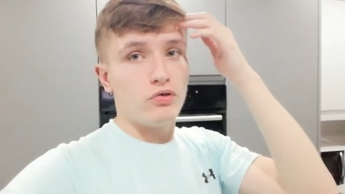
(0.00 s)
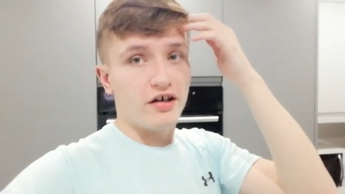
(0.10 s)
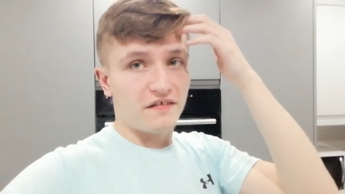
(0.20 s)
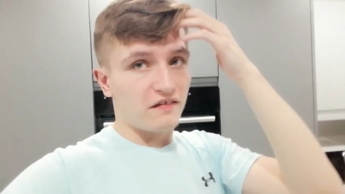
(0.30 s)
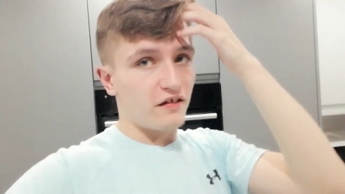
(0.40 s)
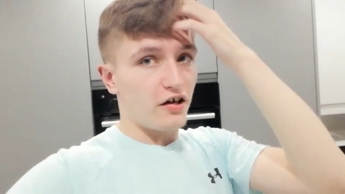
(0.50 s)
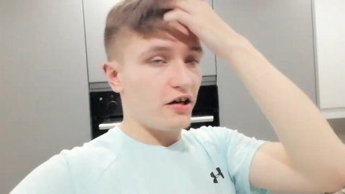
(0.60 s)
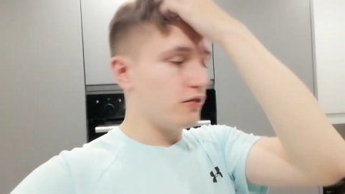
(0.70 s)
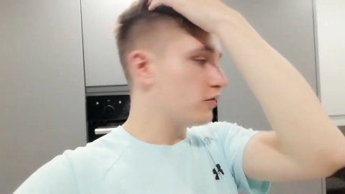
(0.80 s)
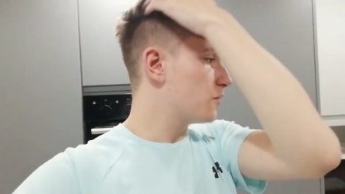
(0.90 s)
what is this
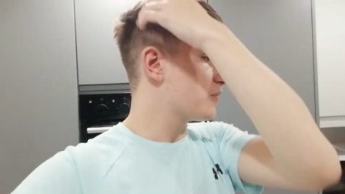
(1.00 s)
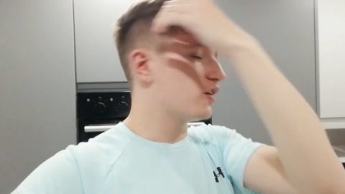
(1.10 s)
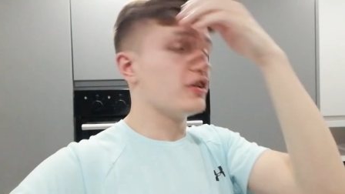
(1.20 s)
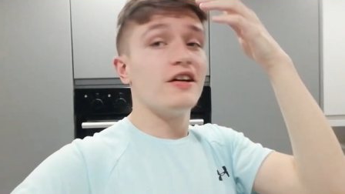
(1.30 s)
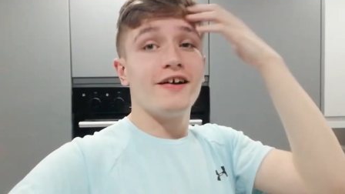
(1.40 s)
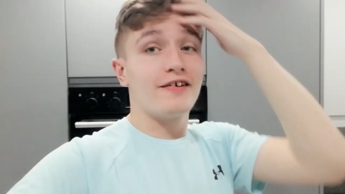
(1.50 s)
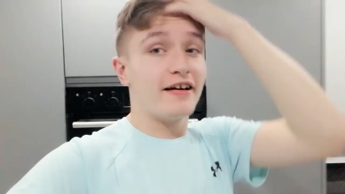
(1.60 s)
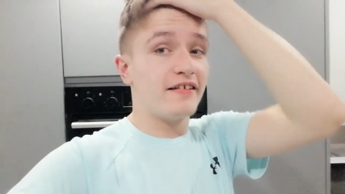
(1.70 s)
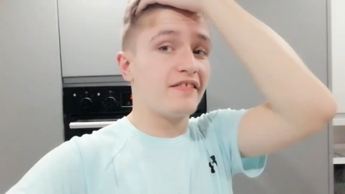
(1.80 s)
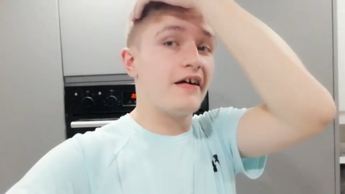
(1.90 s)
her? Oh my god.
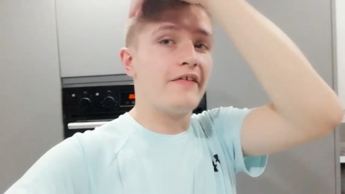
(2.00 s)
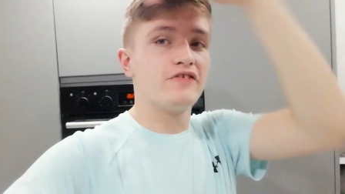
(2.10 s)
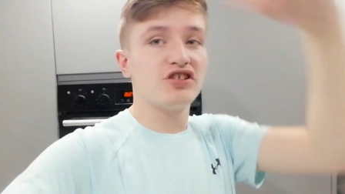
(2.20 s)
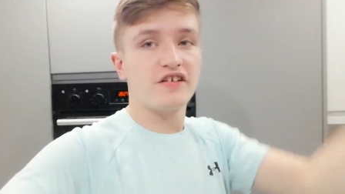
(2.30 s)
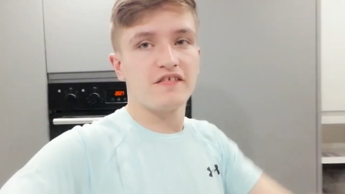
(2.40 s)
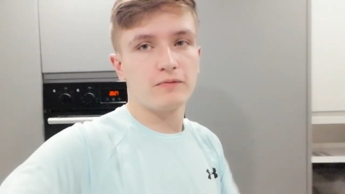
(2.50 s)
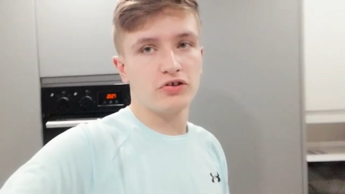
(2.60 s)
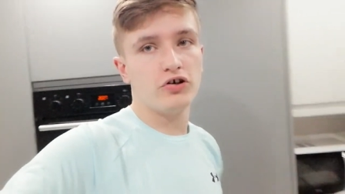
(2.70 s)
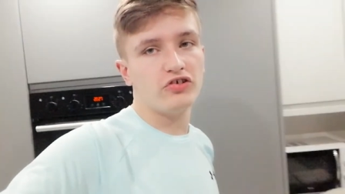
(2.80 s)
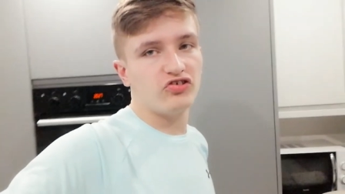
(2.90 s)
Okay, so I've
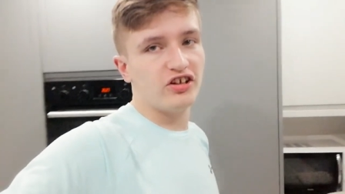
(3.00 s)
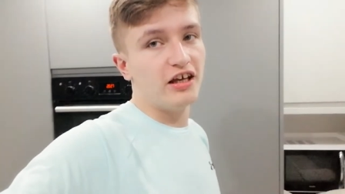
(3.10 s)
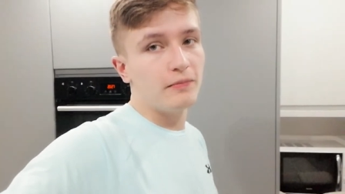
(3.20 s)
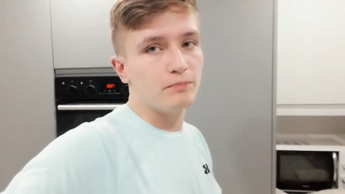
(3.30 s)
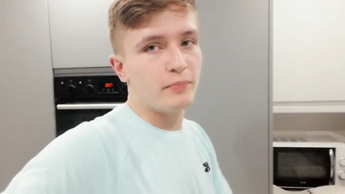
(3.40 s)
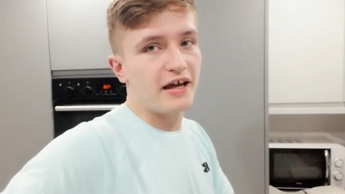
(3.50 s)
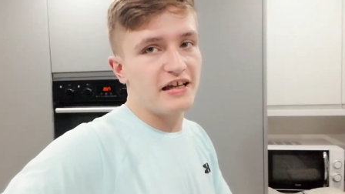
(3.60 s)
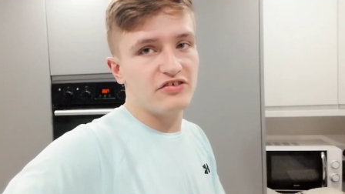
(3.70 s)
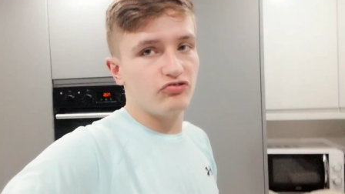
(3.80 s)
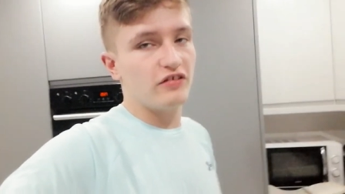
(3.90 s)
just cooked the
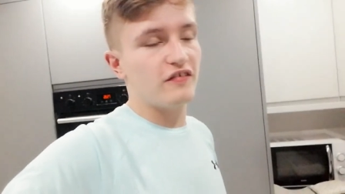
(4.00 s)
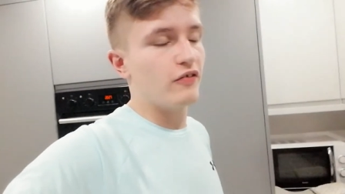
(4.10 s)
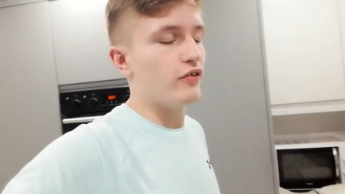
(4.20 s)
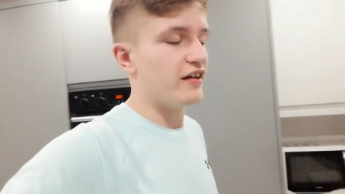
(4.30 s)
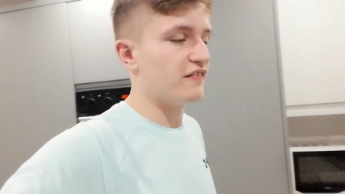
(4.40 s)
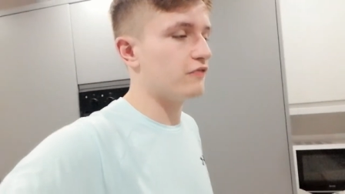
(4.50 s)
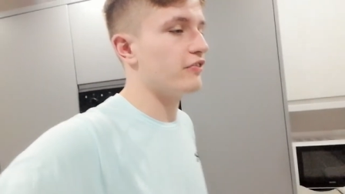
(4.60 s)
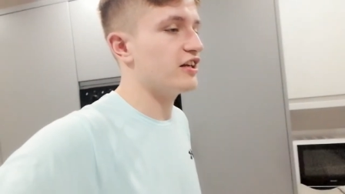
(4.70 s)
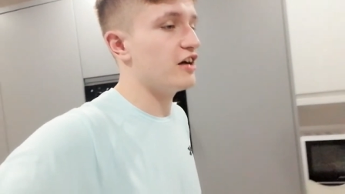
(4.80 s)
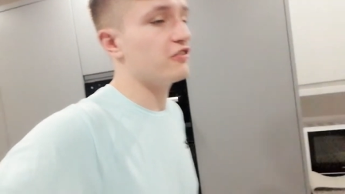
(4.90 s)
pastry twists
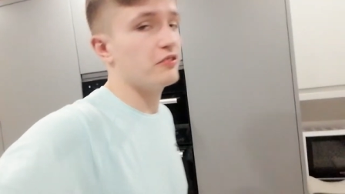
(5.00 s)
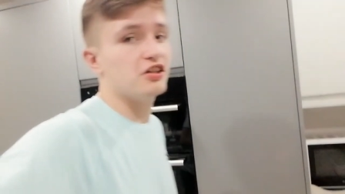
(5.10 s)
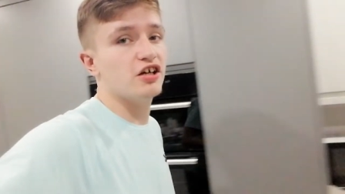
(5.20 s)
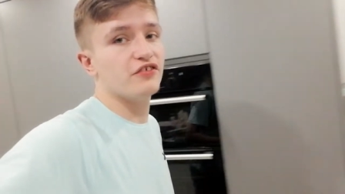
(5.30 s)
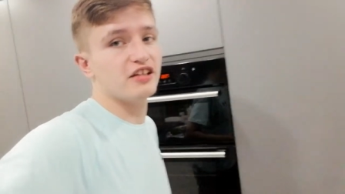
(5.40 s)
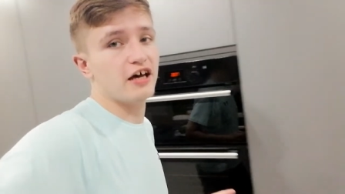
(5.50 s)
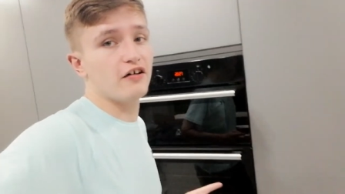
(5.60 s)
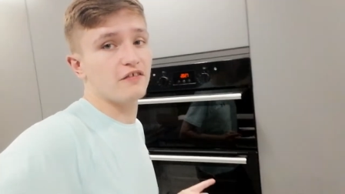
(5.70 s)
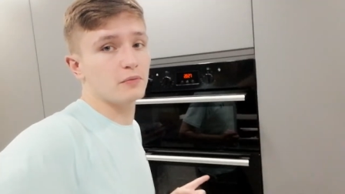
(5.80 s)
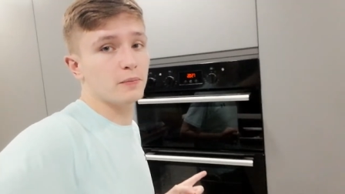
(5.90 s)
right now. They're in the oven
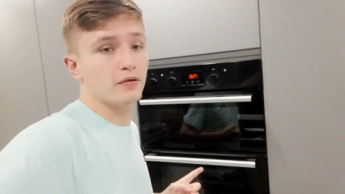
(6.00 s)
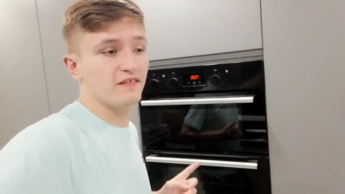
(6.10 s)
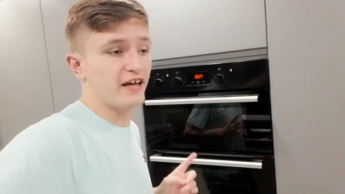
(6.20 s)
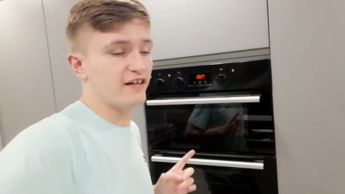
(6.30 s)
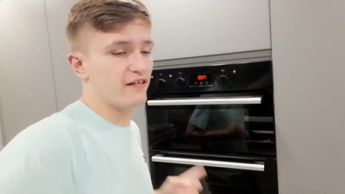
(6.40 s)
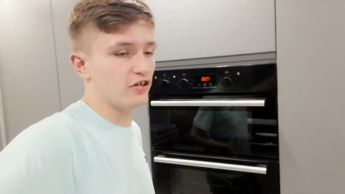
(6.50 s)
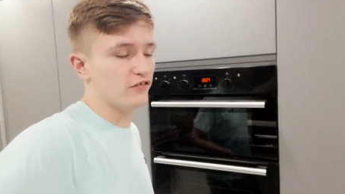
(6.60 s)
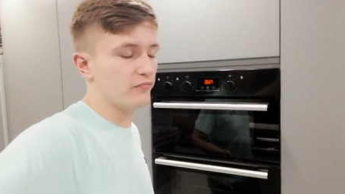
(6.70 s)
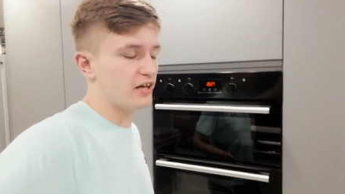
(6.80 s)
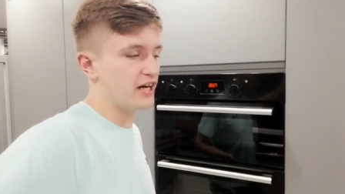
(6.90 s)
now, so I'm gonna take these out of the
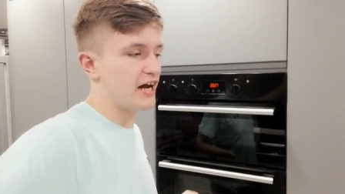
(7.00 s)
oven right